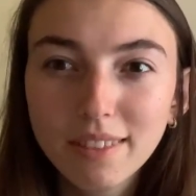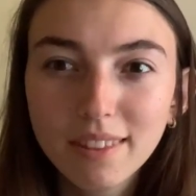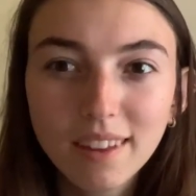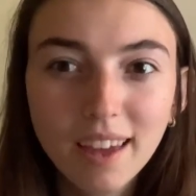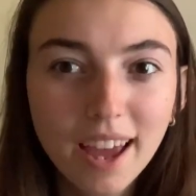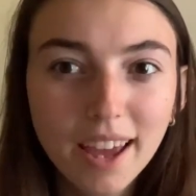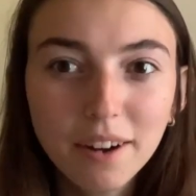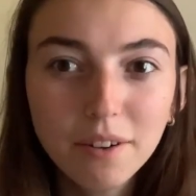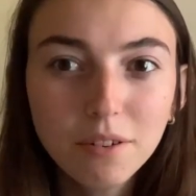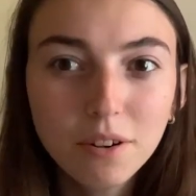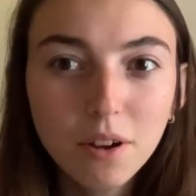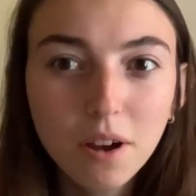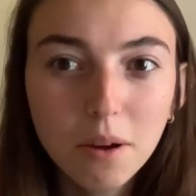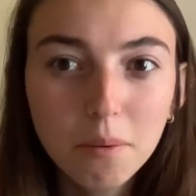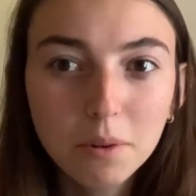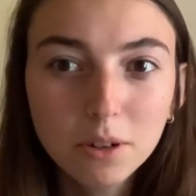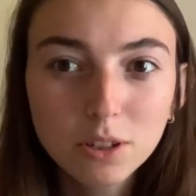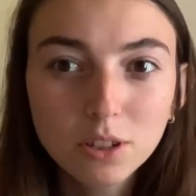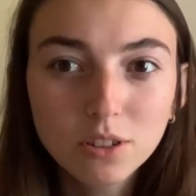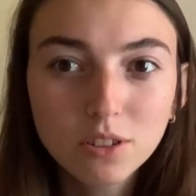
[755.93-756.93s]
I don't know how
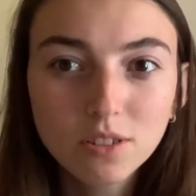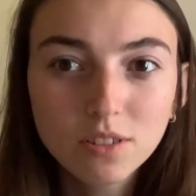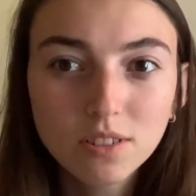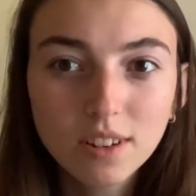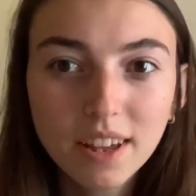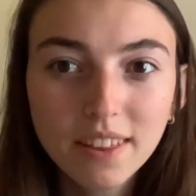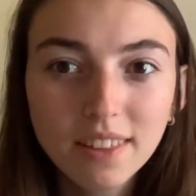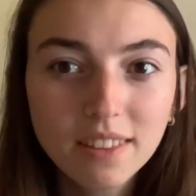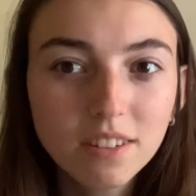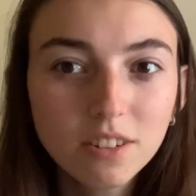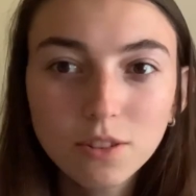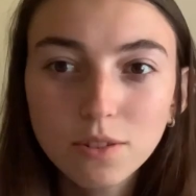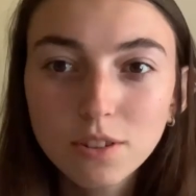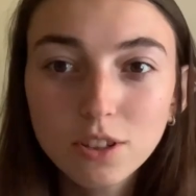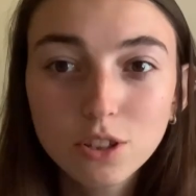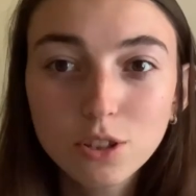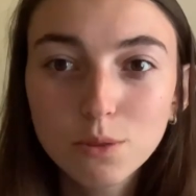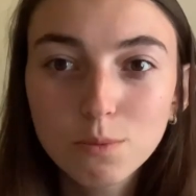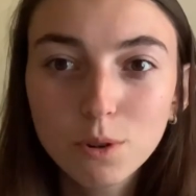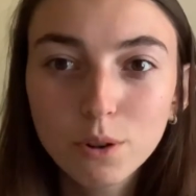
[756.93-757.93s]
much, I think there's only
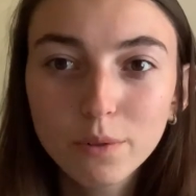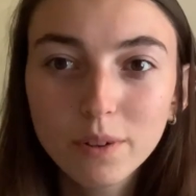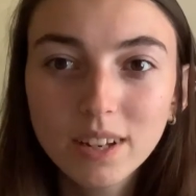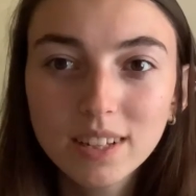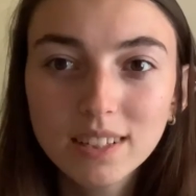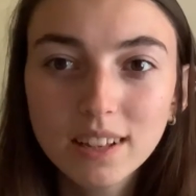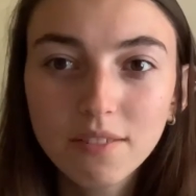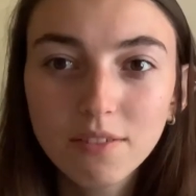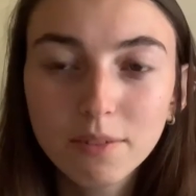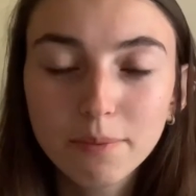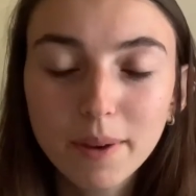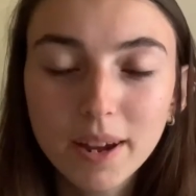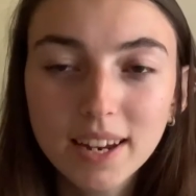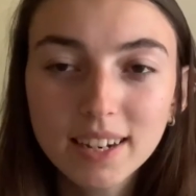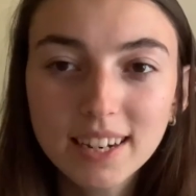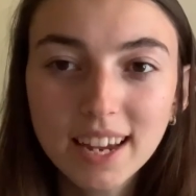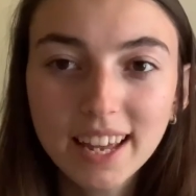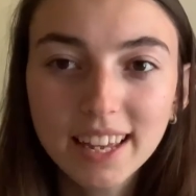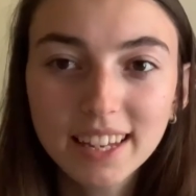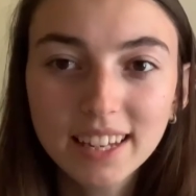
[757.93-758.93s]
two more weeks left of my
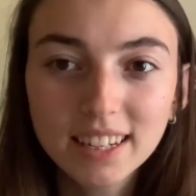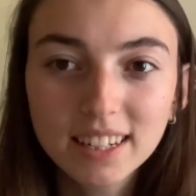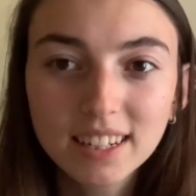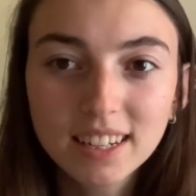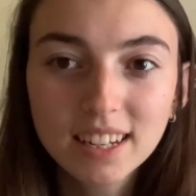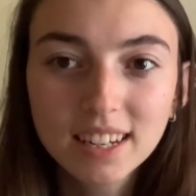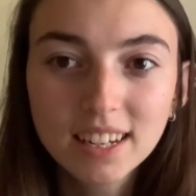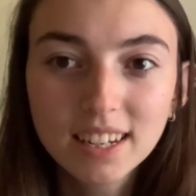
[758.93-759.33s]
Italian